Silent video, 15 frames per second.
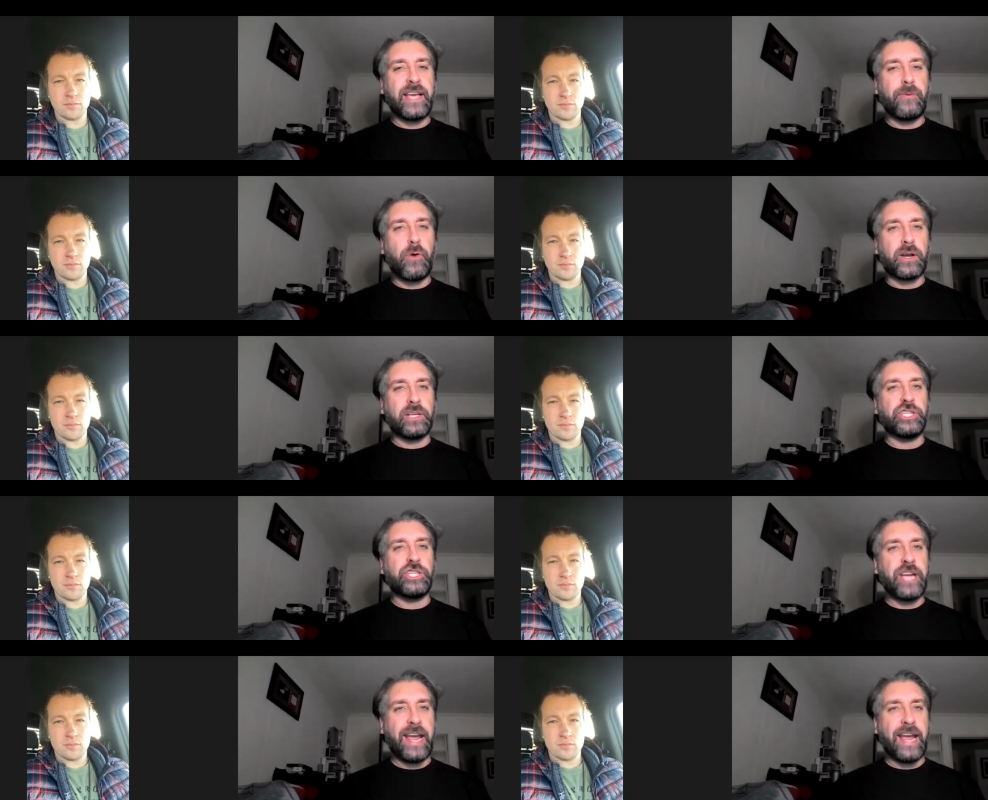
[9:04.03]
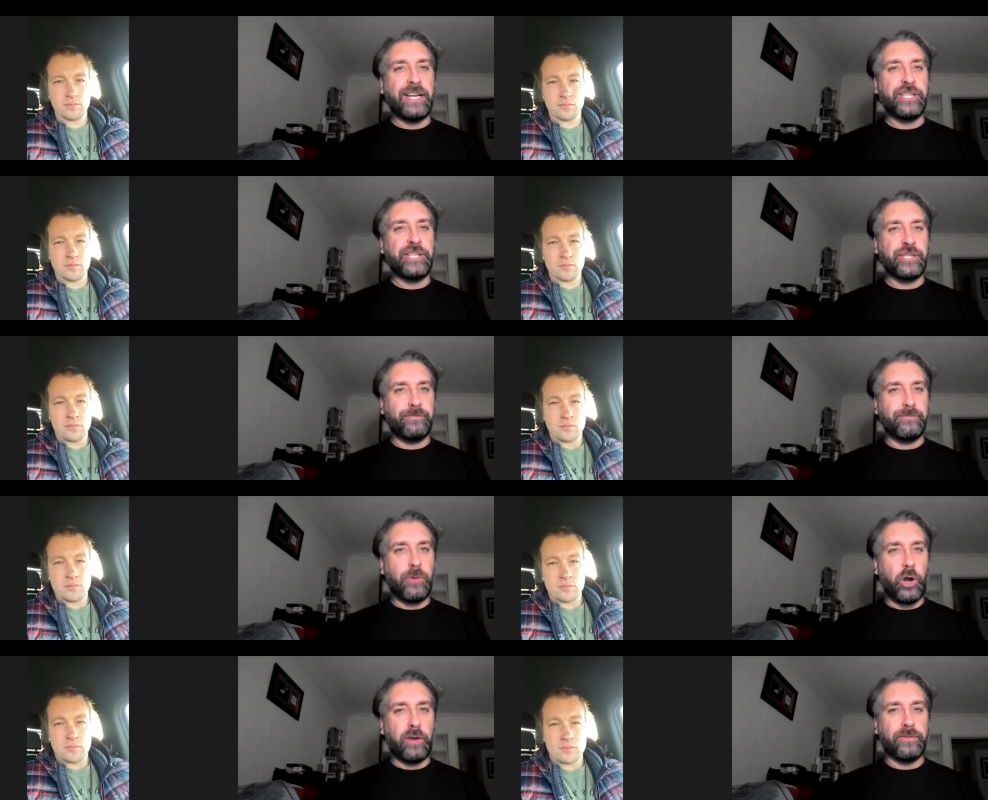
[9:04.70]
Speaker 1: to say what can
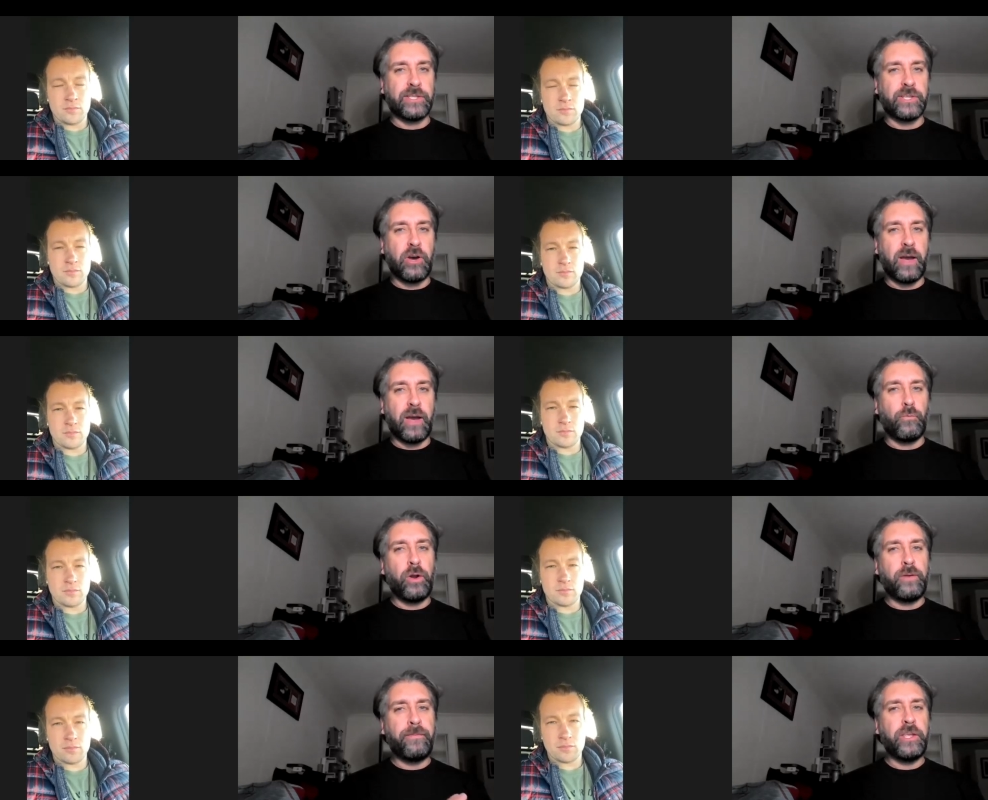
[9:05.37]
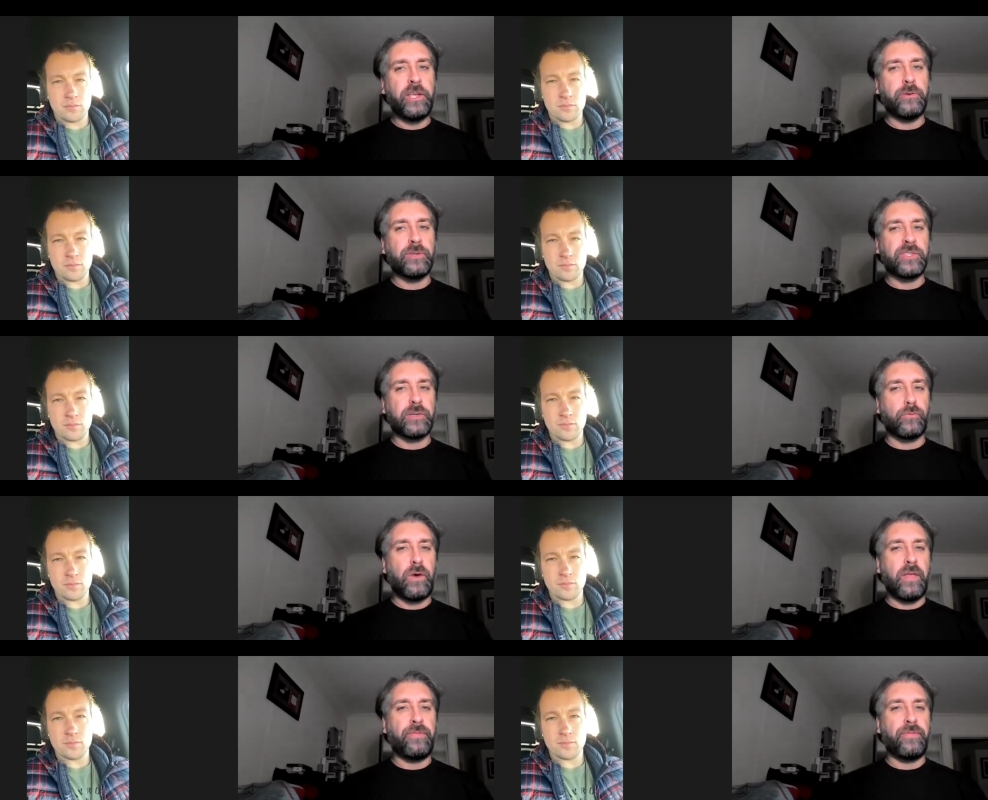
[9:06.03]
change over time. What for you is
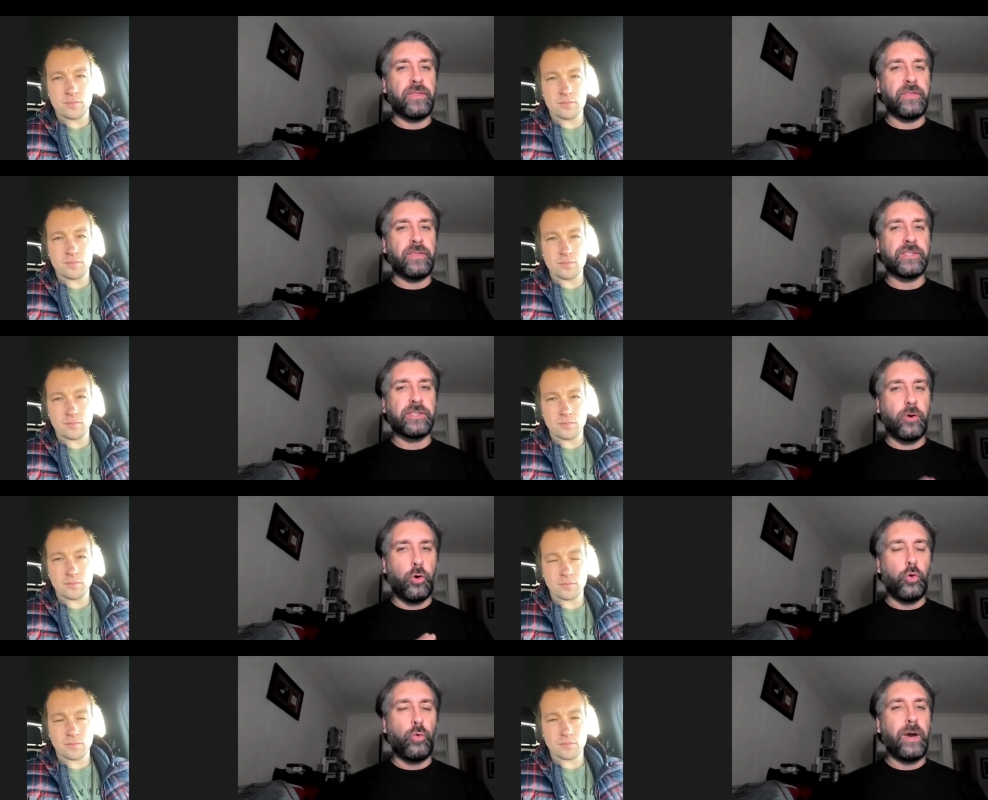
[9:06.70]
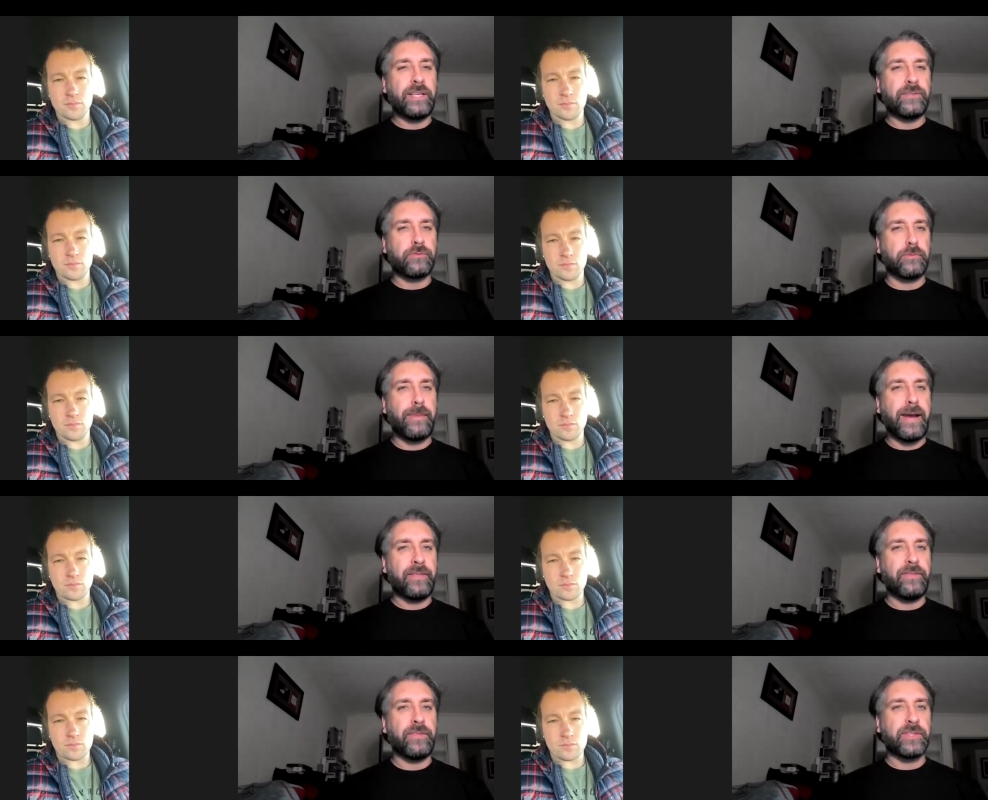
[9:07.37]
the one thing that's always
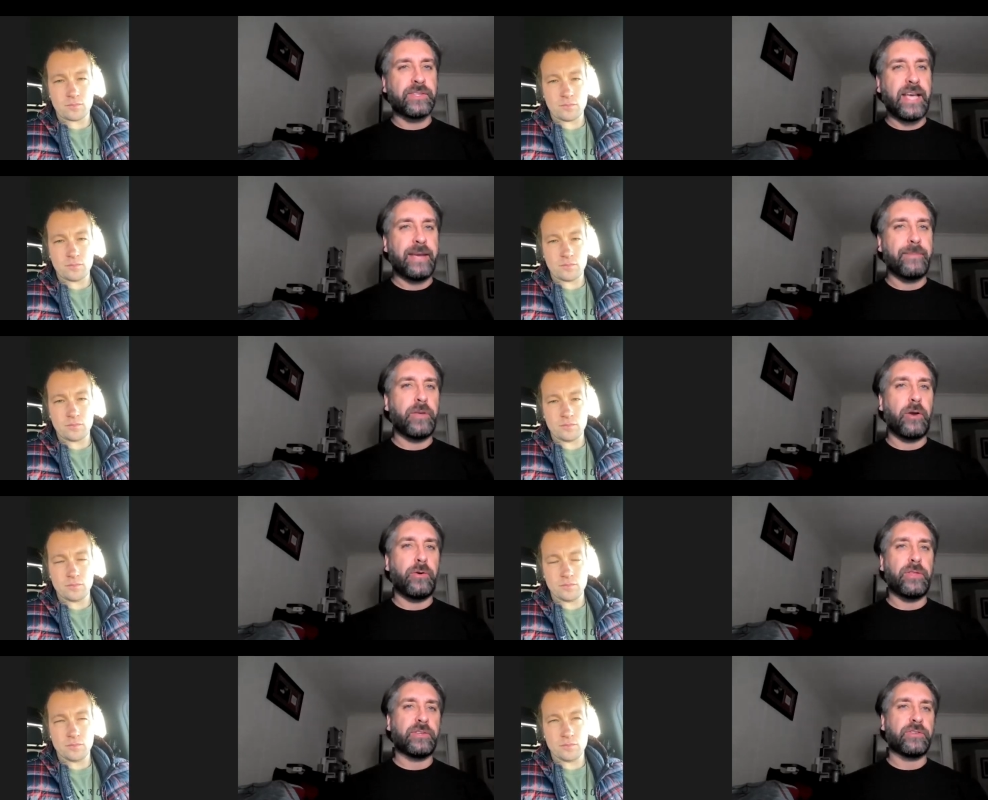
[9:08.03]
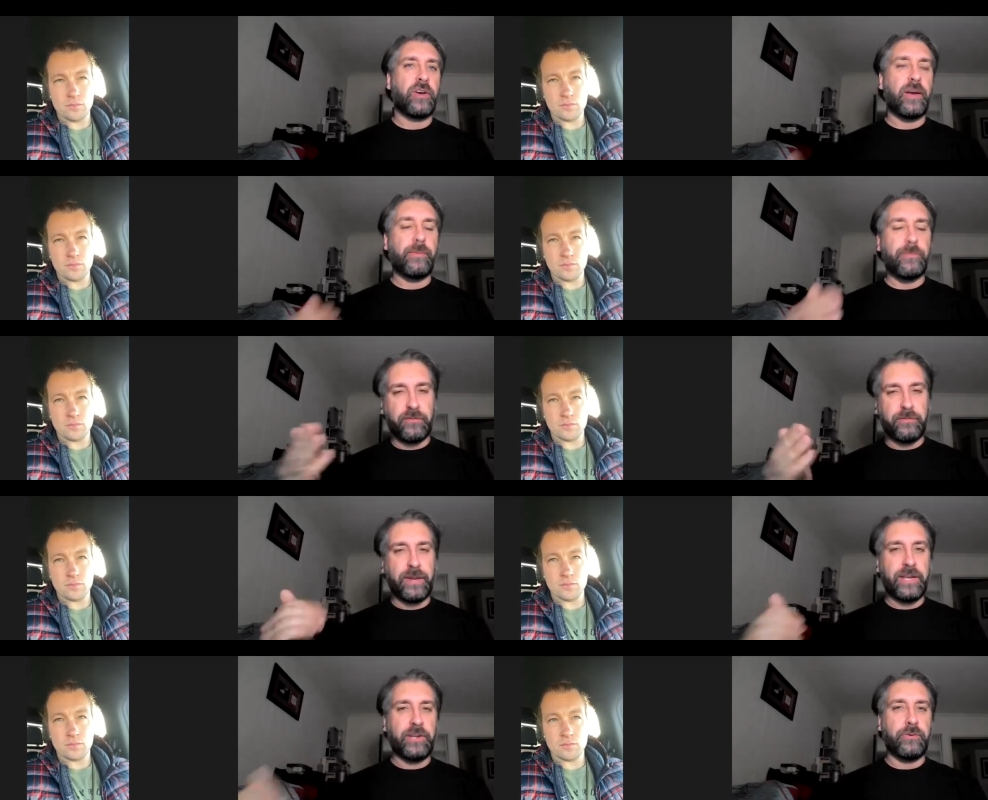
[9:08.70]
remained the same though in the time
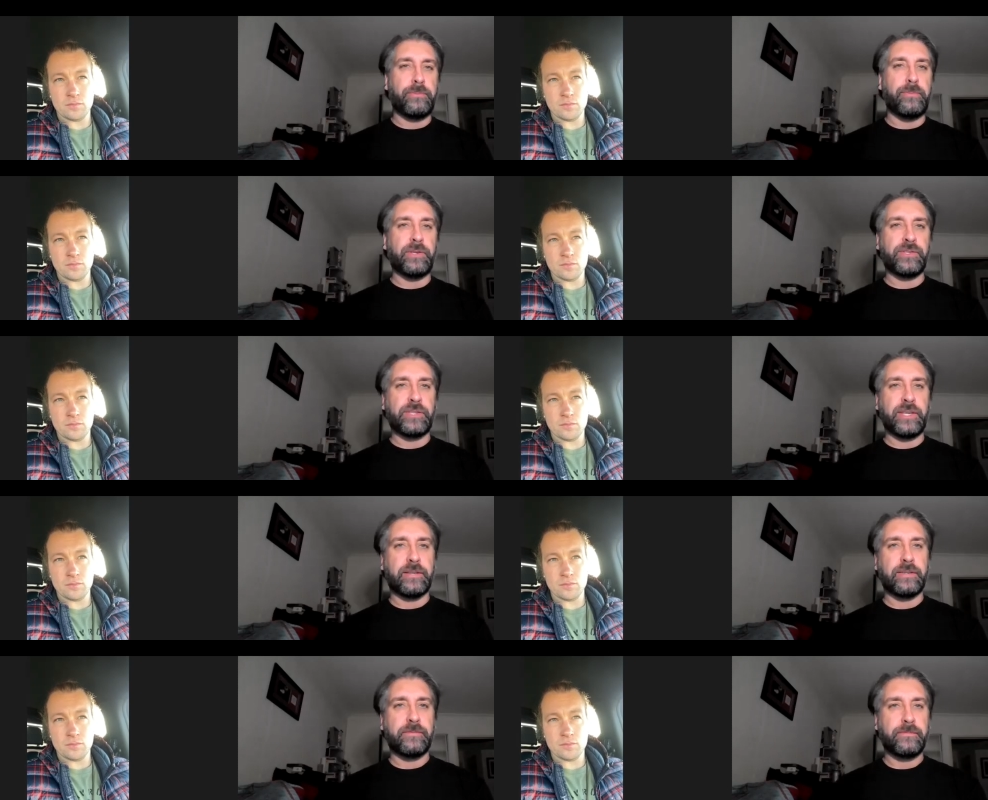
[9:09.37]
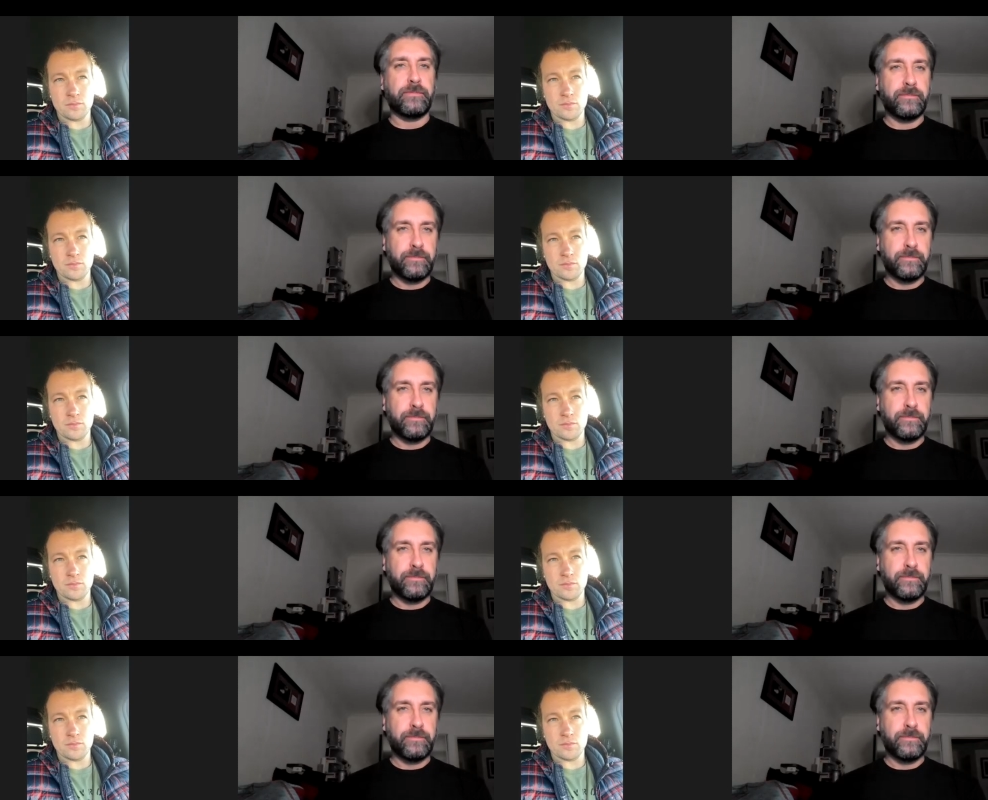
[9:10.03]
you've been doing music?